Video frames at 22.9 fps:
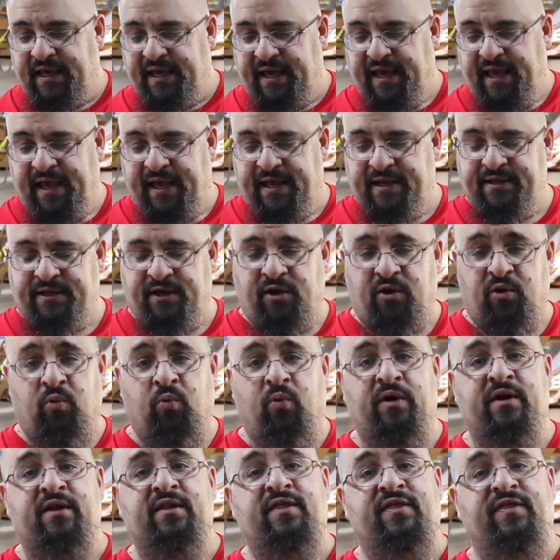And
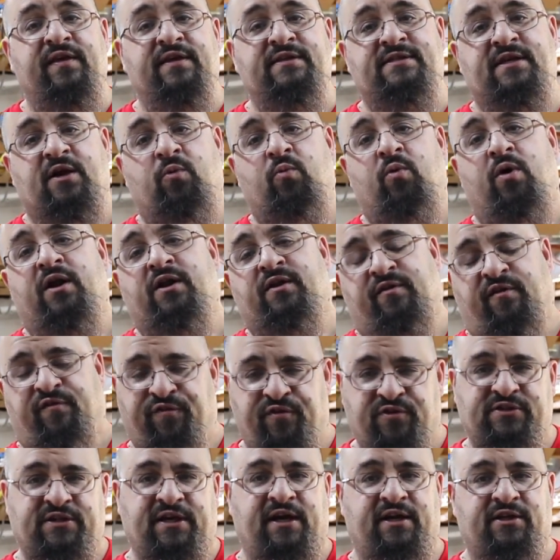one of the things I wanted,
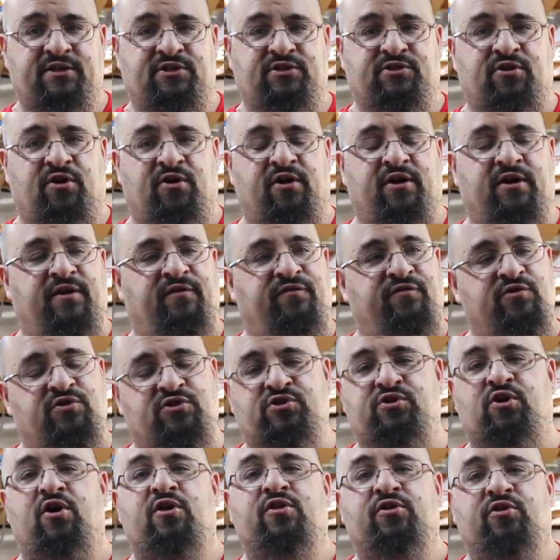first I gotta start, if you
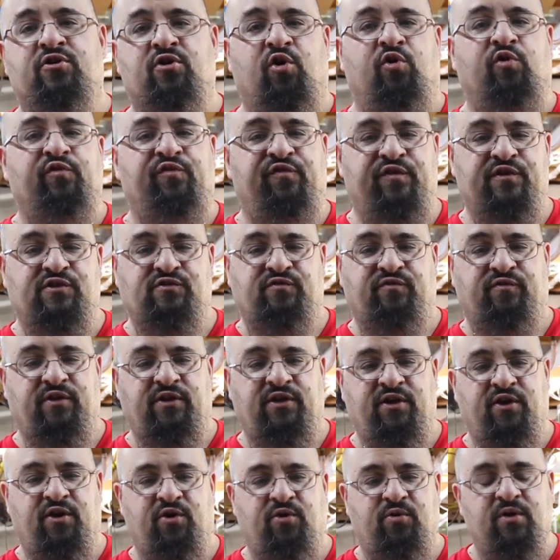saw the goldfish
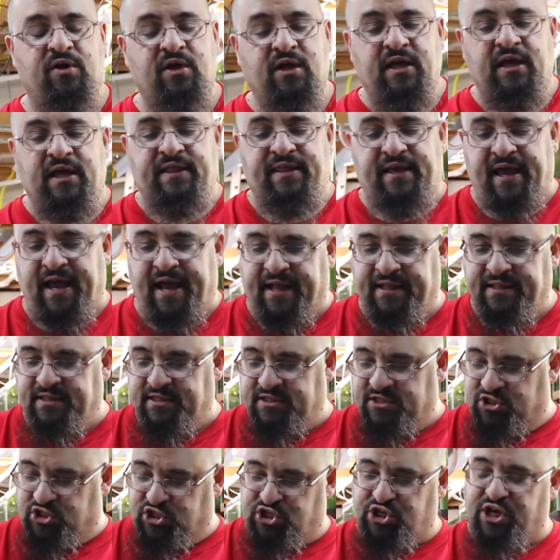video, they had
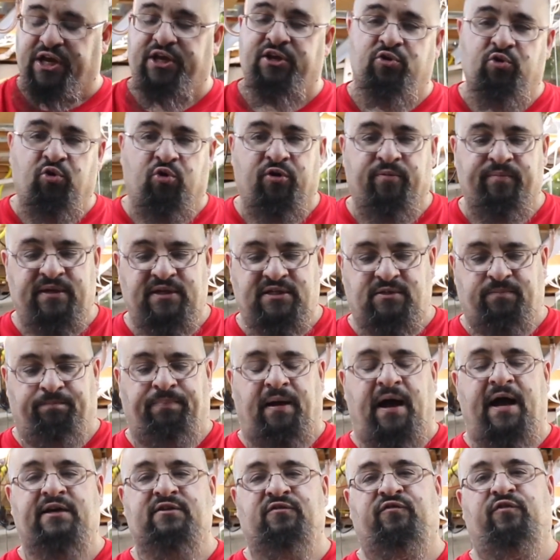these ginormous
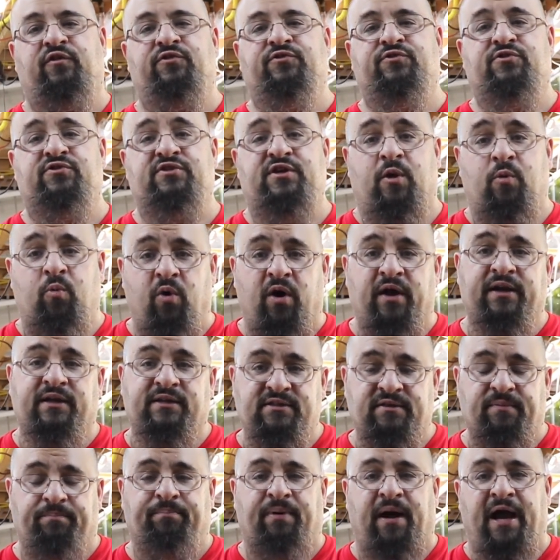box filters. I
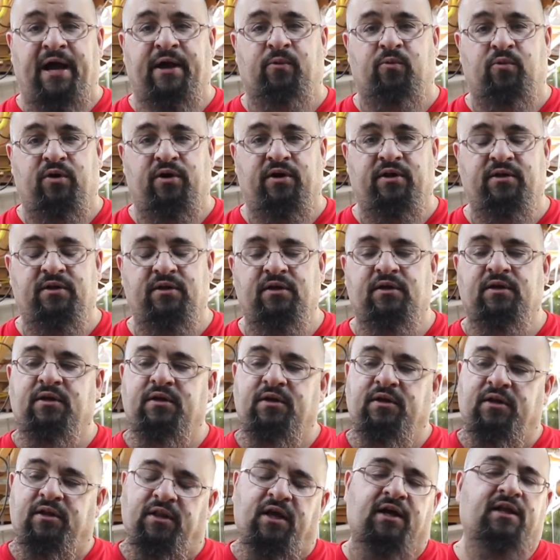wanted to buy one.
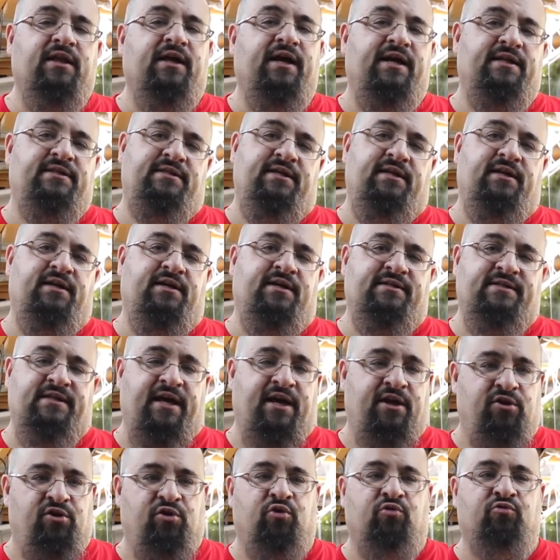Luckily I didn't because I
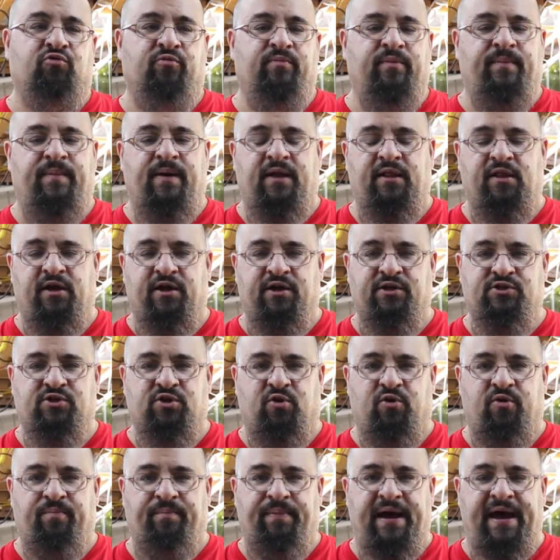had no room in my luggage
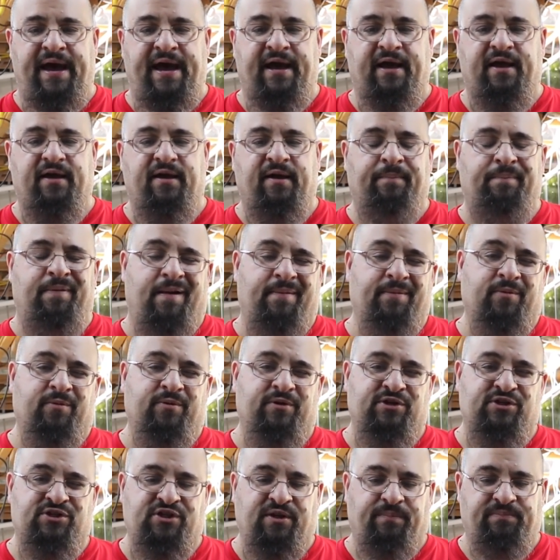going back. I probably
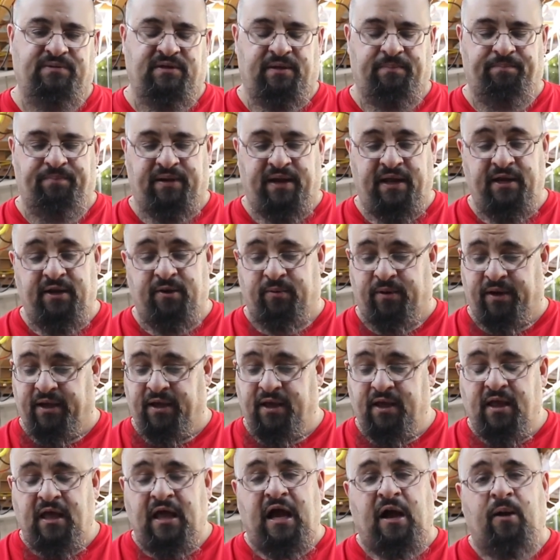would have shipped it. But anyway,
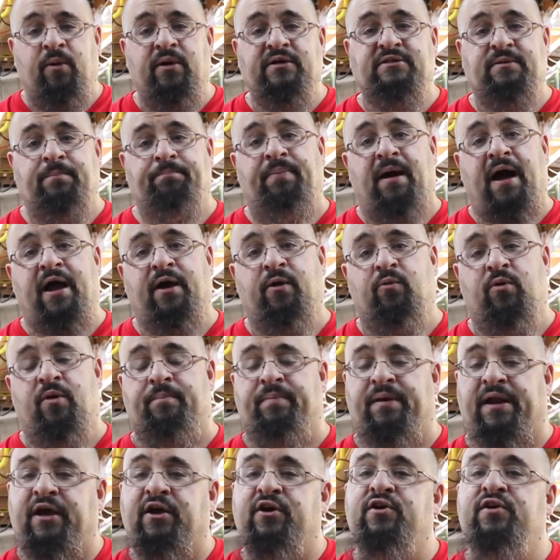I wanted to buy one,
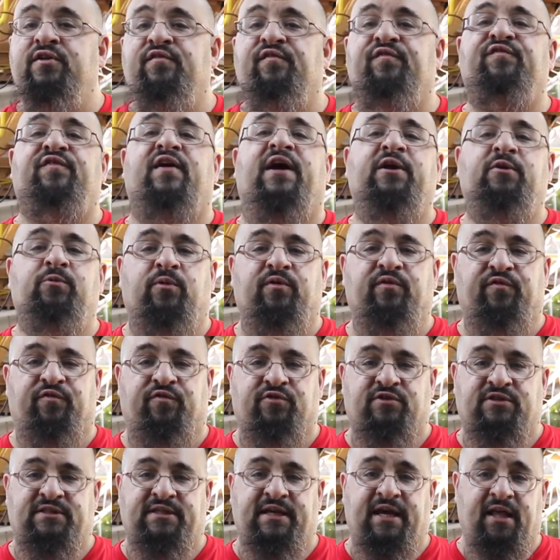but I couldn't find one
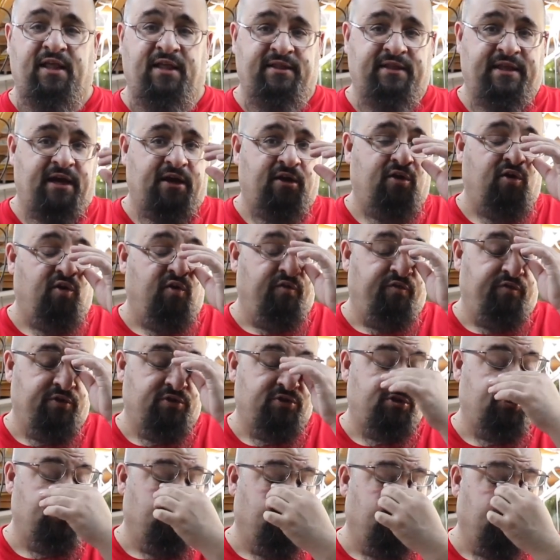for sale at that
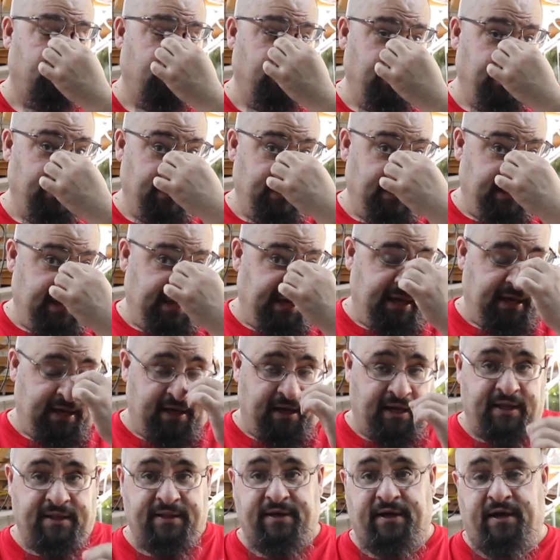goldfish store.
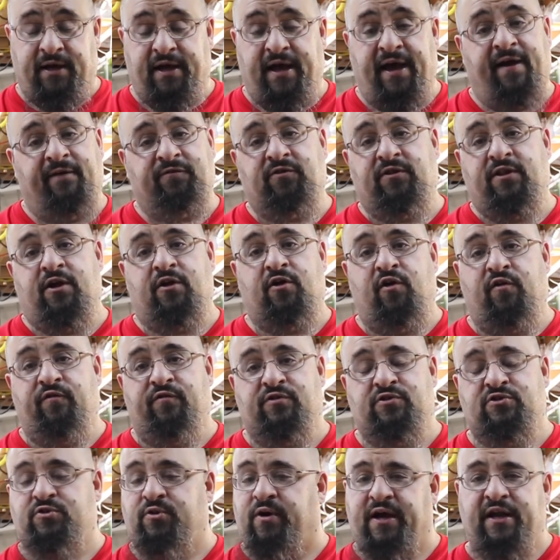And after that
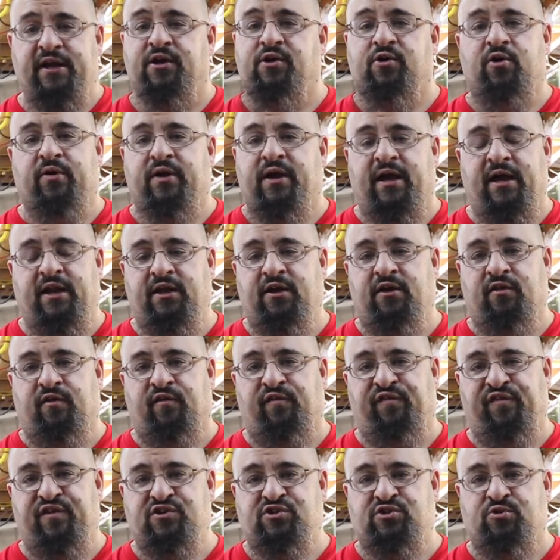goldfish store, I didn't go to any other
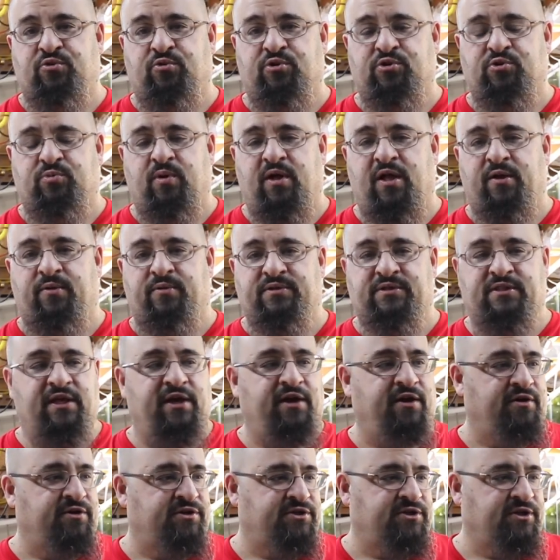fish stores while I was there.